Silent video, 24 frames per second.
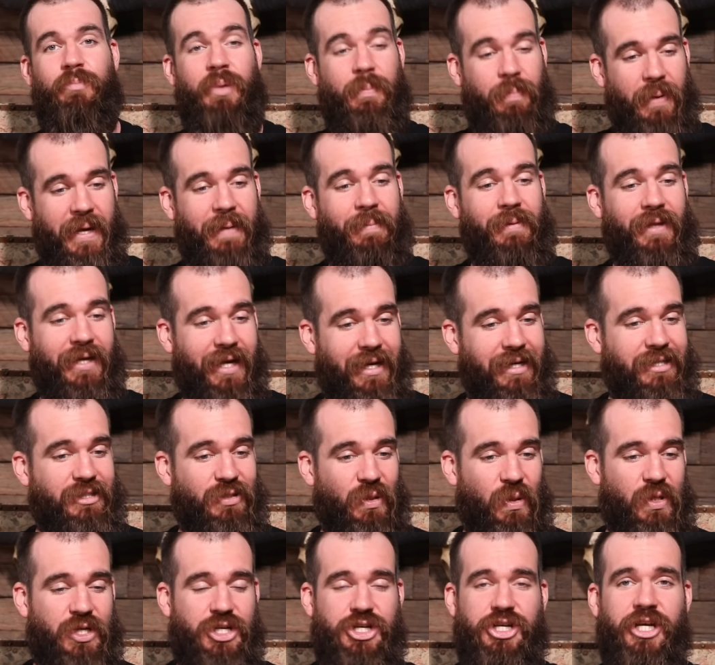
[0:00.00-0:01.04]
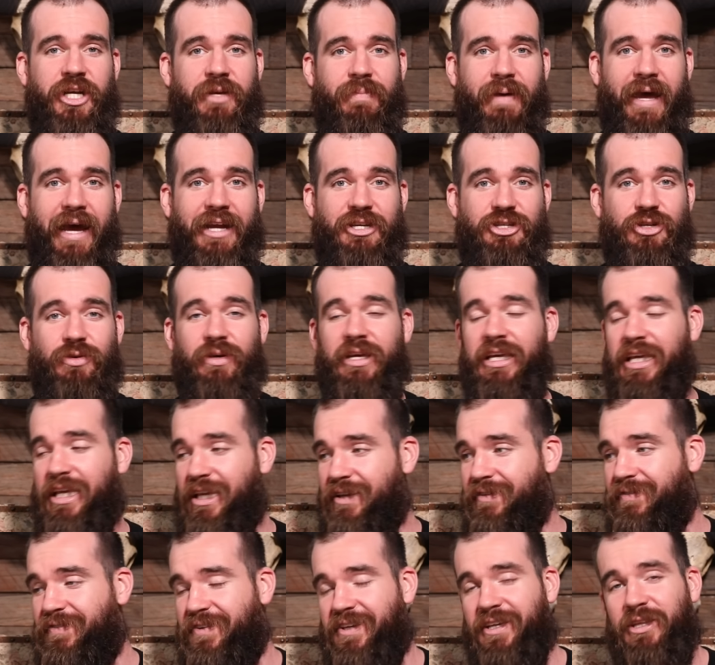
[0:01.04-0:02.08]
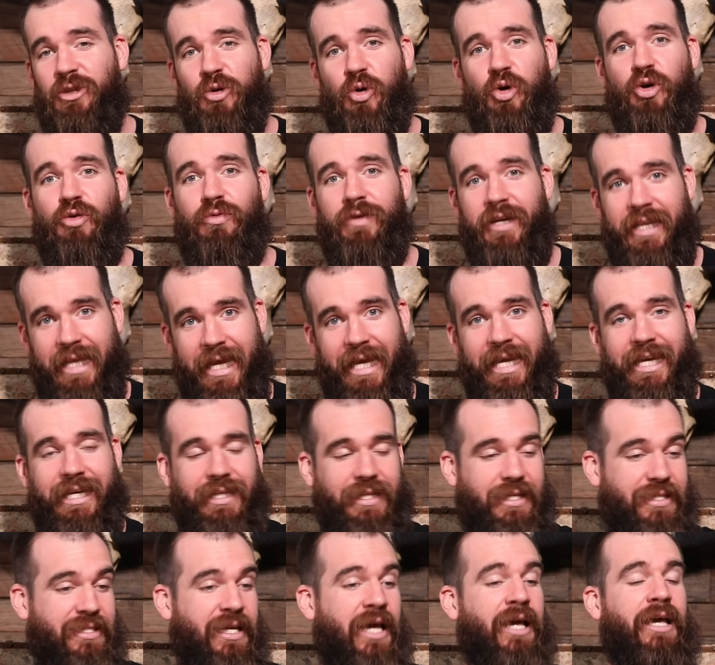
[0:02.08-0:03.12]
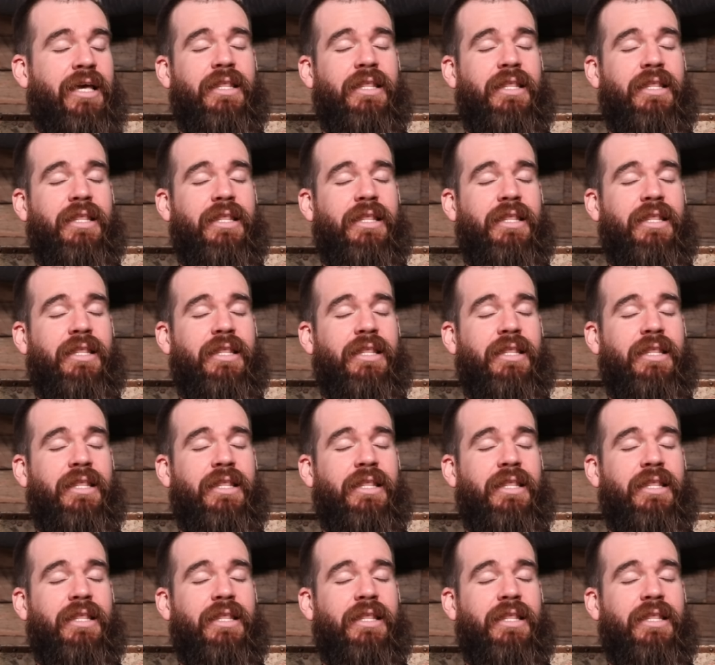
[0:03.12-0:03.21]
But people are going to talk shit about you if you look ridiculous.